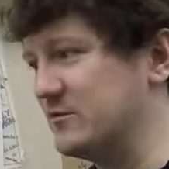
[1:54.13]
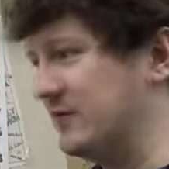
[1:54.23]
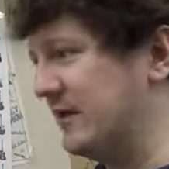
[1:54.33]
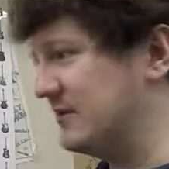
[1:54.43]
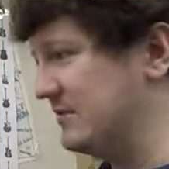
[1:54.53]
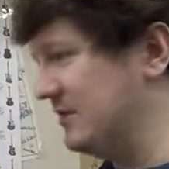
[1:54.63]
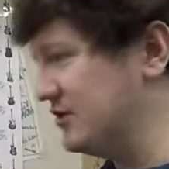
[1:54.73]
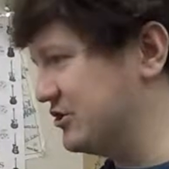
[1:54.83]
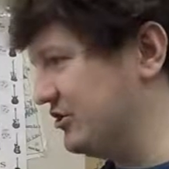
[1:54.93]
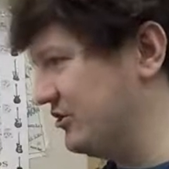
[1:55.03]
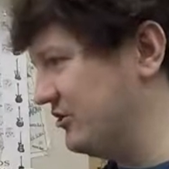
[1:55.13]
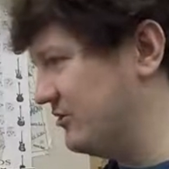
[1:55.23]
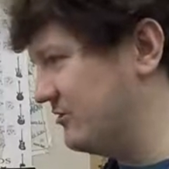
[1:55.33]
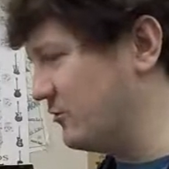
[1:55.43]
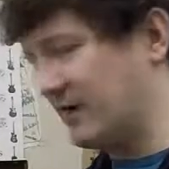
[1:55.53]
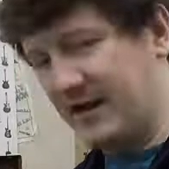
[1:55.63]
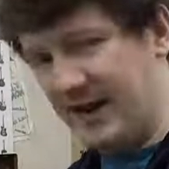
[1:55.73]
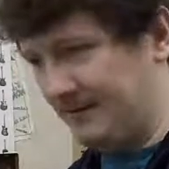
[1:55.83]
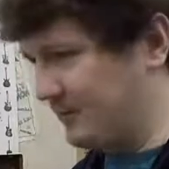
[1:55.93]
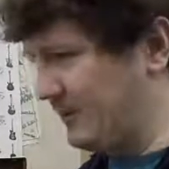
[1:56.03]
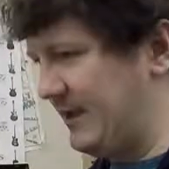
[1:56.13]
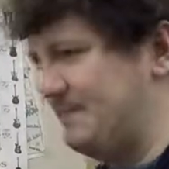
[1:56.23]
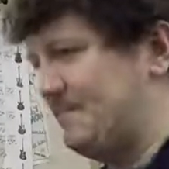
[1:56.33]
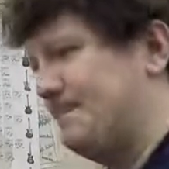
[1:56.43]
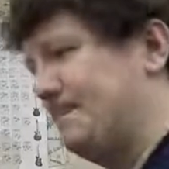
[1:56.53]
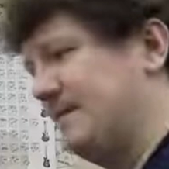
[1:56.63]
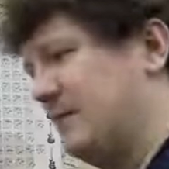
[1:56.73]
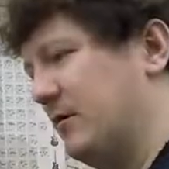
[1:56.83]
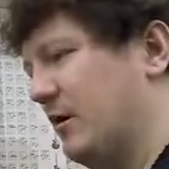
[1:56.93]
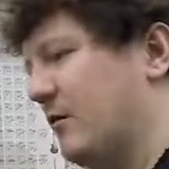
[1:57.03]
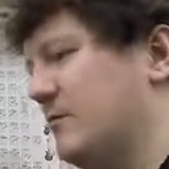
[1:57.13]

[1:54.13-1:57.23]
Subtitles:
when we get to measure 29, okay? Here we go.